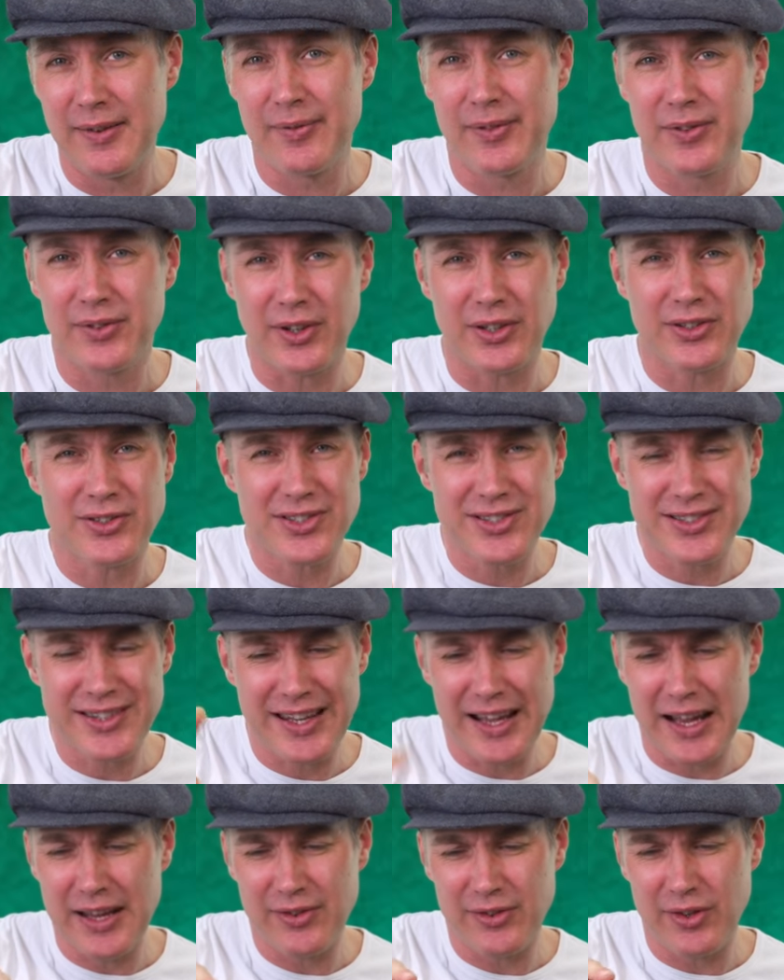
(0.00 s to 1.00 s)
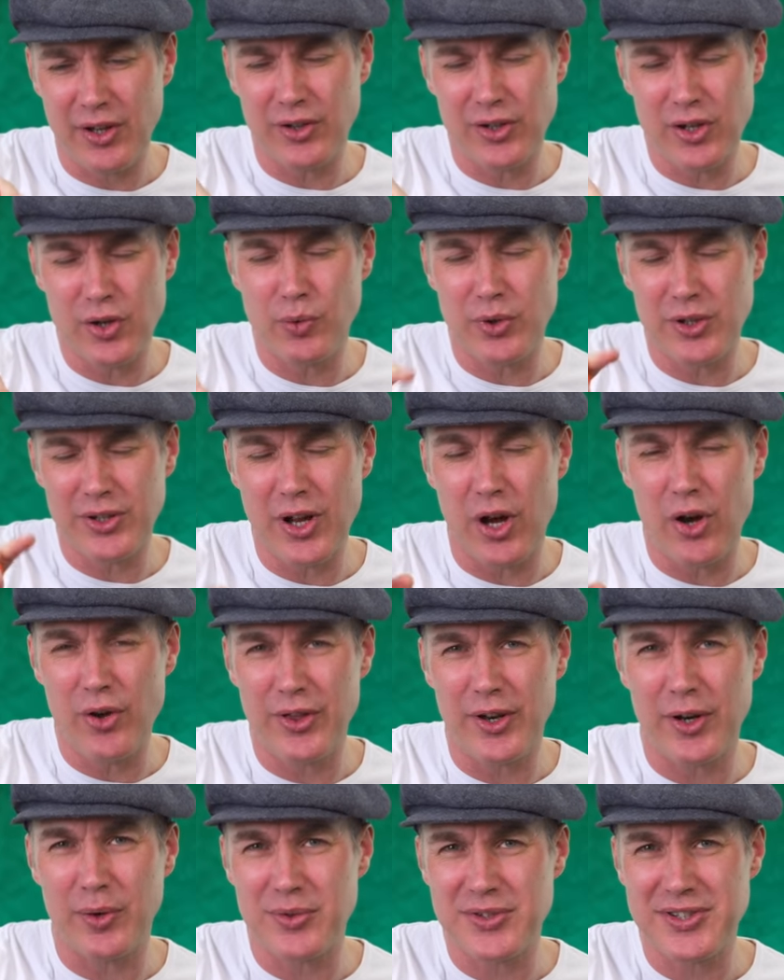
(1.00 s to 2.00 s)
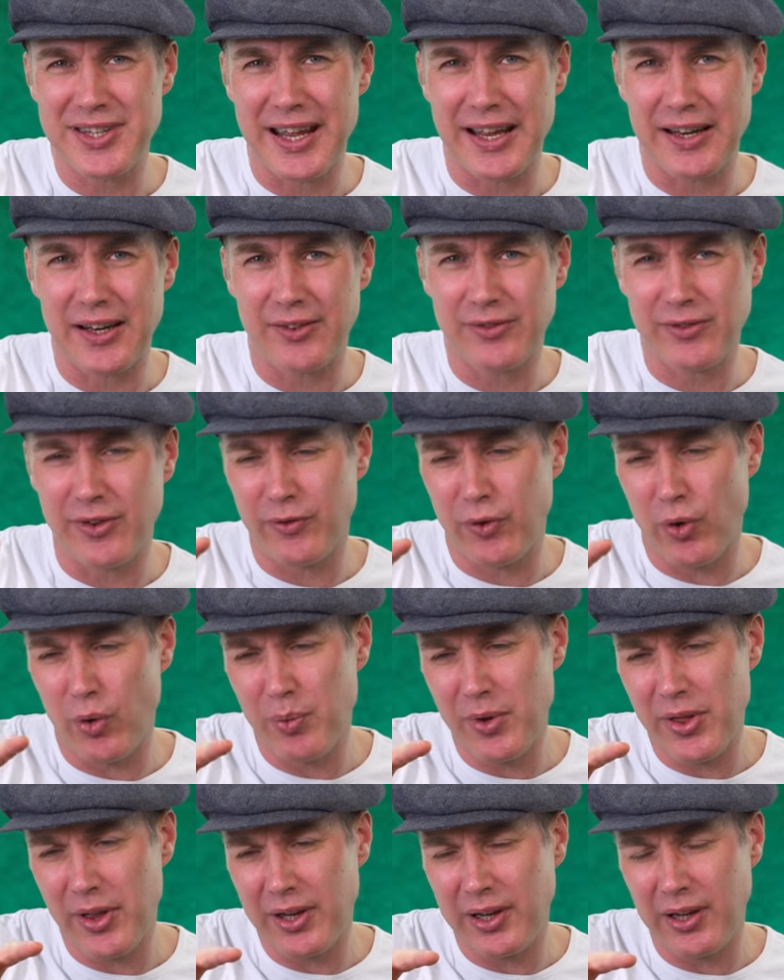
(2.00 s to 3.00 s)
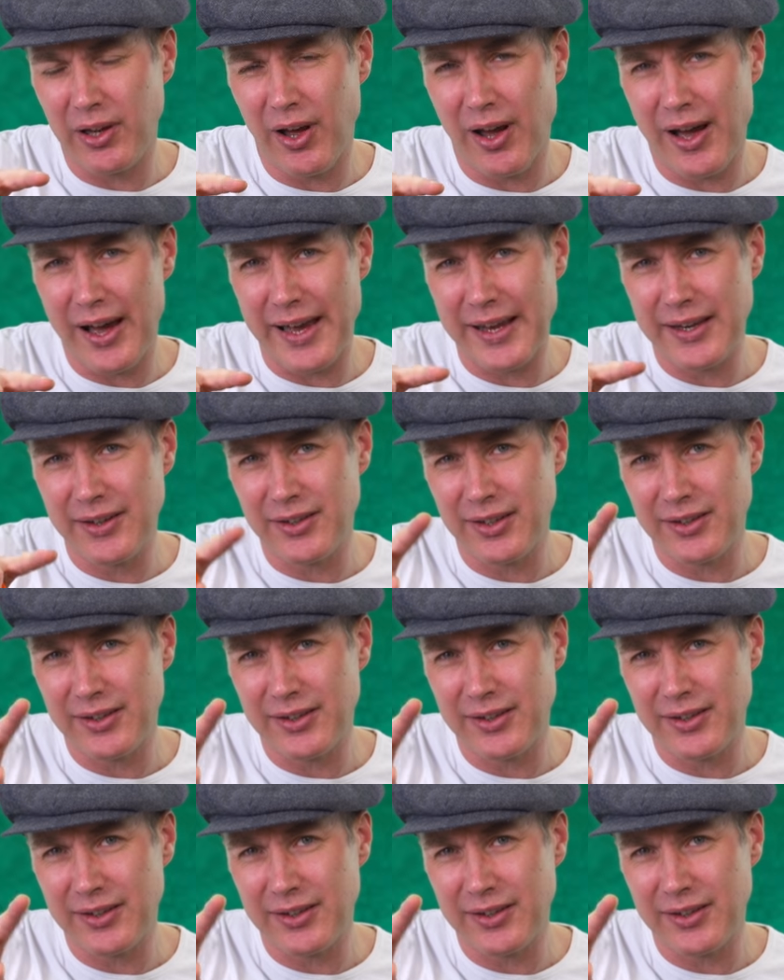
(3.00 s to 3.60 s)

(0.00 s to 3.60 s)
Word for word: So just the eighth note, and you would know that it was the end after four with a line,